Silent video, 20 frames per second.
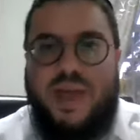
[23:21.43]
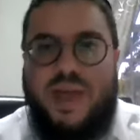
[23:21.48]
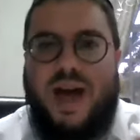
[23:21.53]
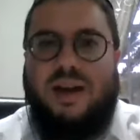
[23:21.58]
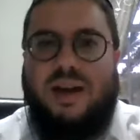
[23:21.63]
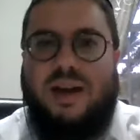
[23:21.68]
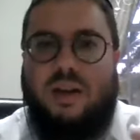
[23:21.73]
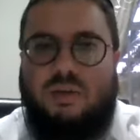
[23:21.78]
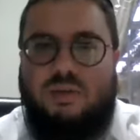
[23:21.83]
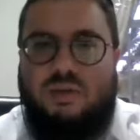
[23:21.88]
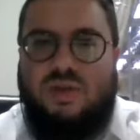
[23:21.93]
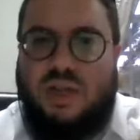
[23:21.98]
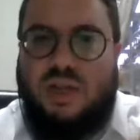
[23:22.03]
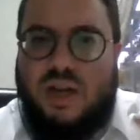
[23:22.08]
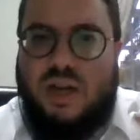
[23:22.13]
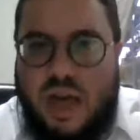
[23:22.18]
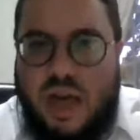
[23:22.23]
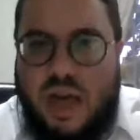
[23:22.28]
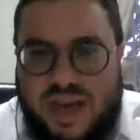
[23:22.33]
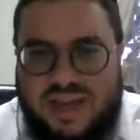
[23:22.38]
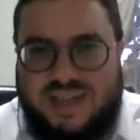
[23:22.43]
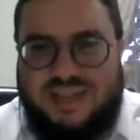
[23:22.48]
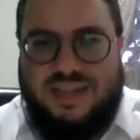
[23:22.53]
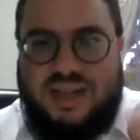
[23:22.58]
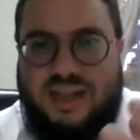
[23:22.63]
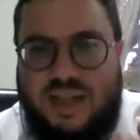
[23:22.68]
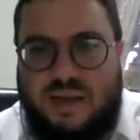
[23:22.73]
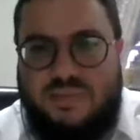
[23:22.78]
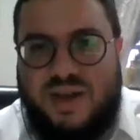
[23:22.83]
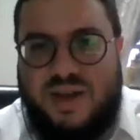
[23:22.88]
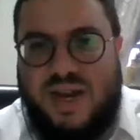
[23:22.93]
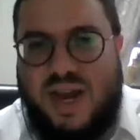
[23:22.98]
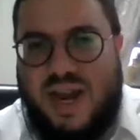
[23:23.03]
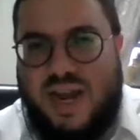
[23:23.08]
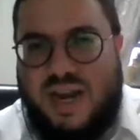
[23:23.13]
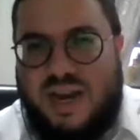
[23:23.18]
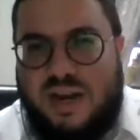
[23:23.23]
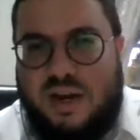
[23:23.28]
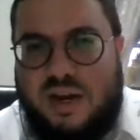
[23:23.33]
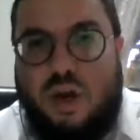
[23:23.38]
That illusion is
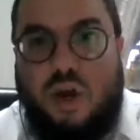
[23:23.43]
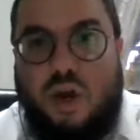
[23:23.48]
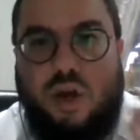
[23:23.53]
eliminated